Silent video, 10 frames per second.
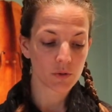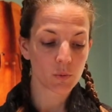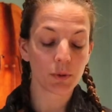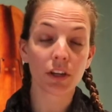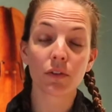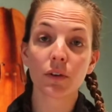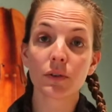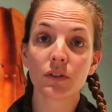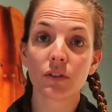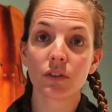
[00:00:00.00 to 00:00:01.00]
Speak
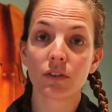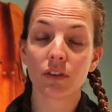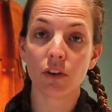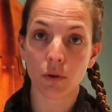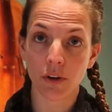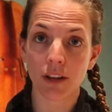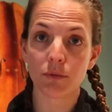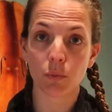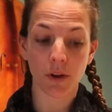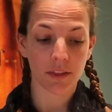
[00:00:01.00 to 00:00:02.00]
those note
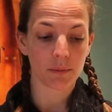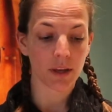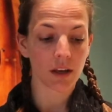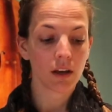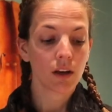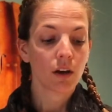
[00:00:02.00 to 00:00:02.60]
names with me.